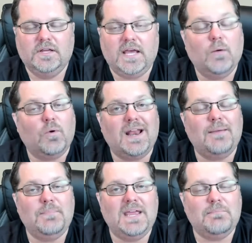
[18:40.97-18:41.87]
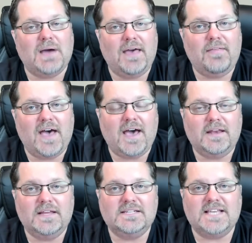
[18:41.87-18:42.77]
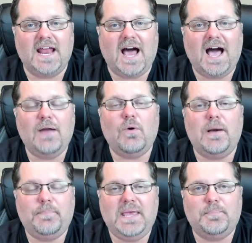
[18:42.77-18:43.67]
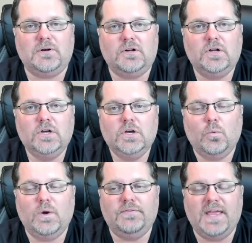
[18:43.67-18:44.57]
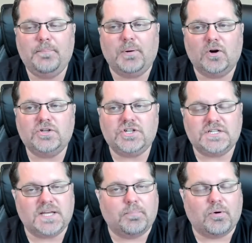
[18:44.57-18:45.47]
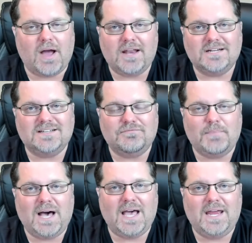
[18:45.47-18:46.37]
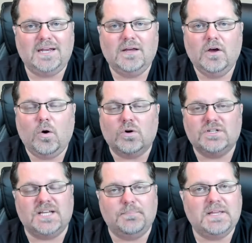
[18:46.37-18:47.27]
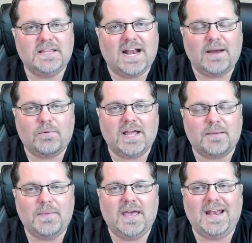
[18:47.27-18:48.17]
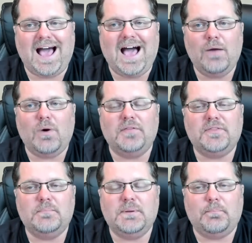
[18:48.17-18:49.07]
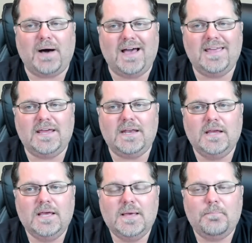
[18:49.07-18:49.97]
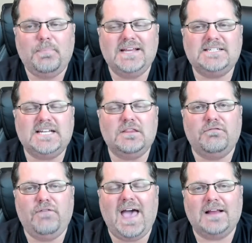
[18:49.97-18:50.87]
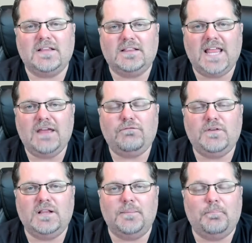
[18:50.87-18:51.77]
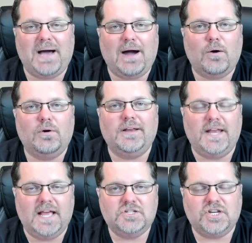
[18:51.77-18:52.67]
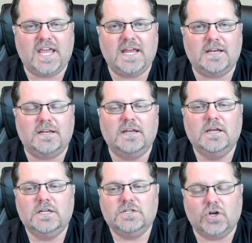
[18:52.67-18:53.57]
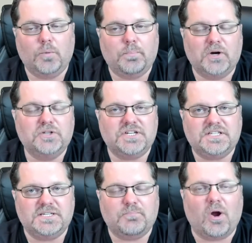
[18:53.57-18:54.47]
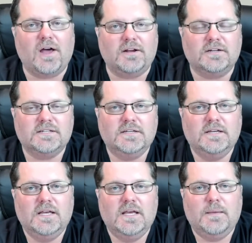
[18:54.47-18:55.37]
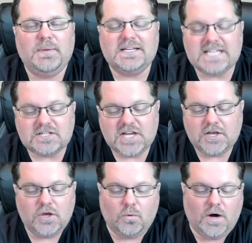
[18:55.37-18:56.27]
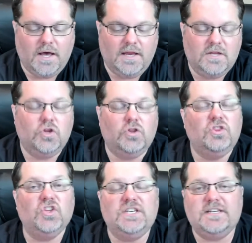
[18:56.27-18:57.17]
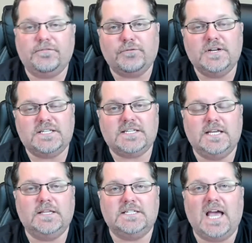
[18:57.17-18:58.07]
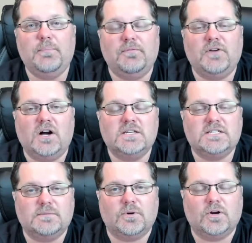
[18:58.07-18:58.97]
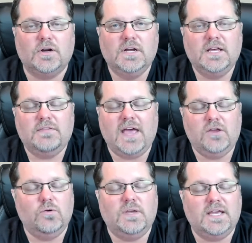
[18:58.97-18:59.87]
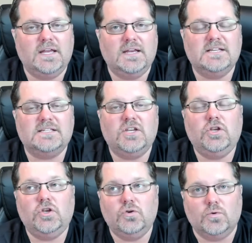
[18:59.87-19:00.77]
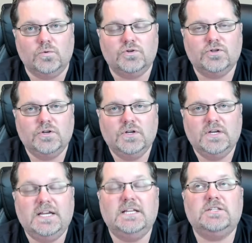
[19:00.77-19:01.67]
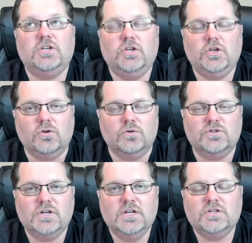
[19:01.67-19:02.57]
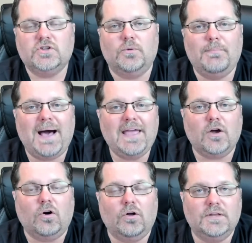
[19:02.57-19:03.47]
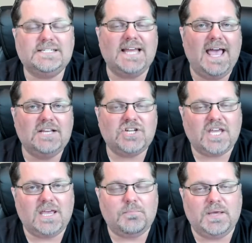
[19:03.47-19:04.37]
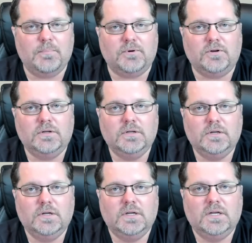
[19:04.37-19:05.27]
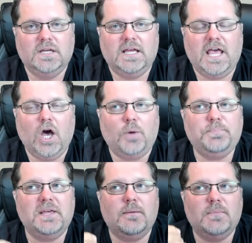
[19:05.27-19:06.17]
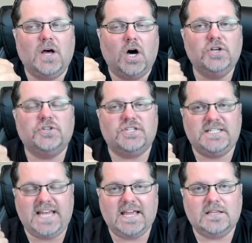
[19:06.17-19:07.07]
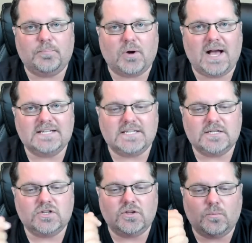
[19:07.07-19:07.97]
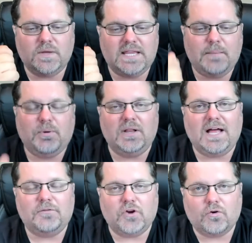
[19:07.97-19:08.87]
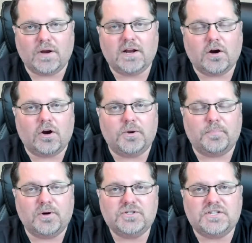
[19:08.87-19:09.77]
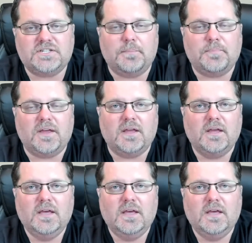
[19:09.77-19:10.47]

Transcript: And what I mean by that is that I want people, when they purchase a product of mine or something that I recommend, I want them to buy it based on the fact that they feel empowered and educated to go purchase this product. Because I'll tell you what, the difference in the type of customer that you get is huge. It's huge. So my goal is to educate people, help them understand the process so that when they pull out their credit card to purchase something,